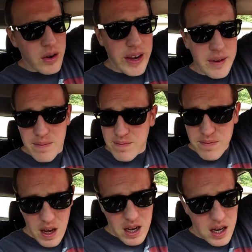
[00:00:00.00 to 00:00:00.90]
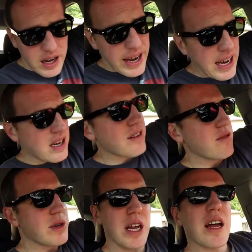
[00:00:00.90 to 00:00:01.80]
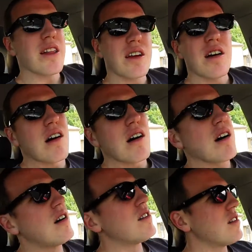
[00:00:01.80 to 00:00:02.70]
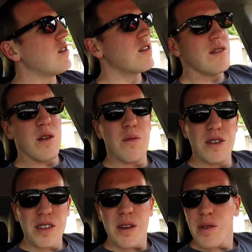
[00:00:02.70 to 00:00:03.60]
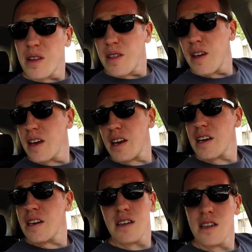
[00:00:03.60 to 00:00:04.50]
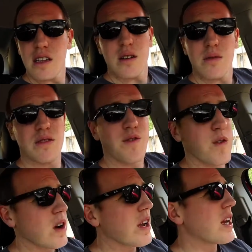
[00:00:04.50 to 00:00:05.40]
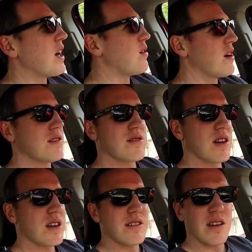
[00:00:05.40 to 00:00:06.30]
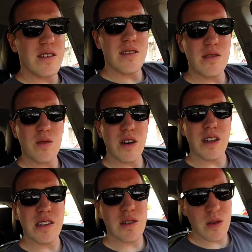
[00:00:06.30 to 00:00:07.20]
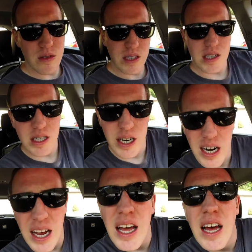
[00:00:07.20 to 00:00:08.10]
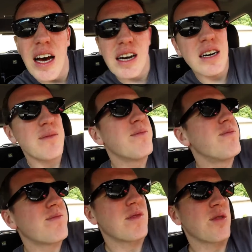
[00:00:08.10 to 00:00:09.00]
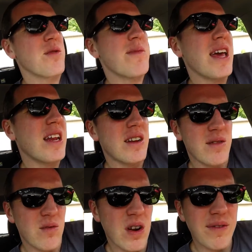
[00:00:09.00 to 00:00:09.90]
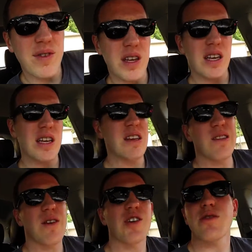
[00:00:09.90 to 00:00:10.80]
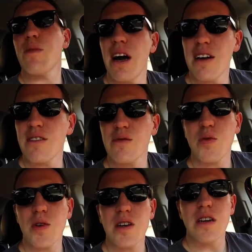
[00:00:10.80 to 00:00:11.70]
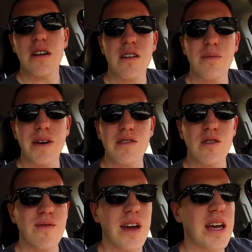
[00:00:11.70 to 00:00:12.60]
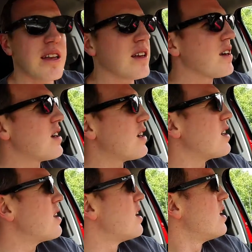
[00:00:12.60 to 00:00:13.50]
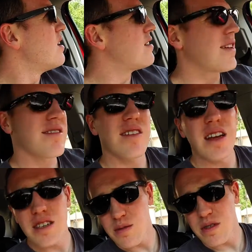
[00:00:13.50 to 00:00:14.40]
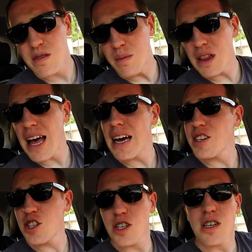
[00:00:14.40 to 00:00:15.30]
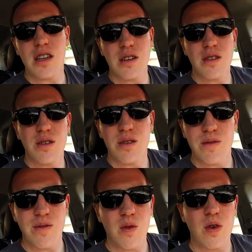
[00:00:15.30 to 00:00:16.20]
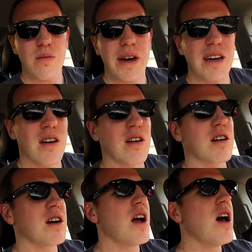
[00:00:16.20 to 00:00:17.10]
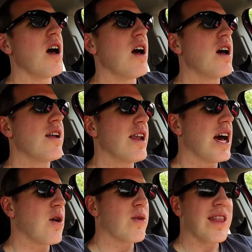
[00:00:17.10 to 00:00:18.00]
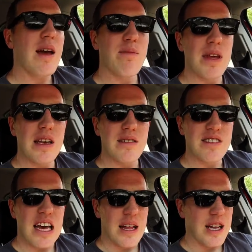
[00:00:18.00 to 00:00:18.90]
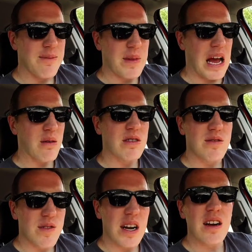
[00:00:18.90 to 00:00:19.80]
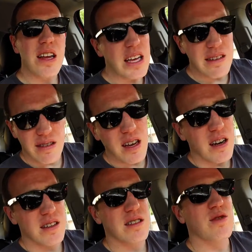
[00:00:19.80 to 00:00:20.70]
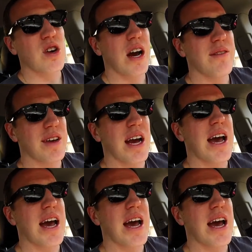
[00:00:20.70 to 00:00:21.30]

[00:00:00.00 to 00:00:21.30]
Okay, got everybody out of the car, unloaded almost everything. Lily was freaking out when I was trying to tell the story of this whole deal here. So we made it roughly 100 miles. We're in Erie, Pennsylvania. Destination was Splash Lagoon for my daughter. Now, with that being said, I was very easy on this driving.